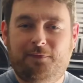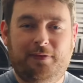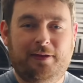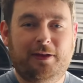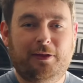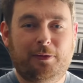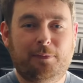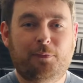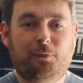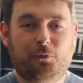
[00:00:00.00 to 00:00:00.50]

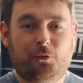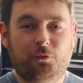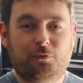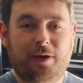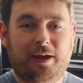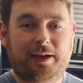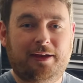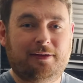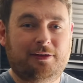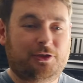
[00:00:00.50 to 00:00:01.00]
feel them through
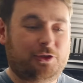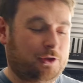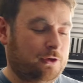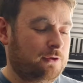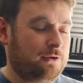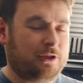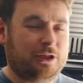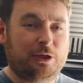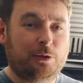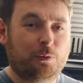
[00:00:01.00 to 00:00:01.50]
regular
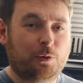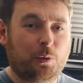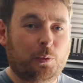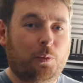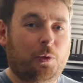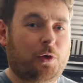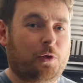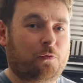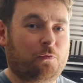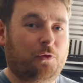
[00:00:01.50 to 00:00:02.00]
shoes and you wouldn't want to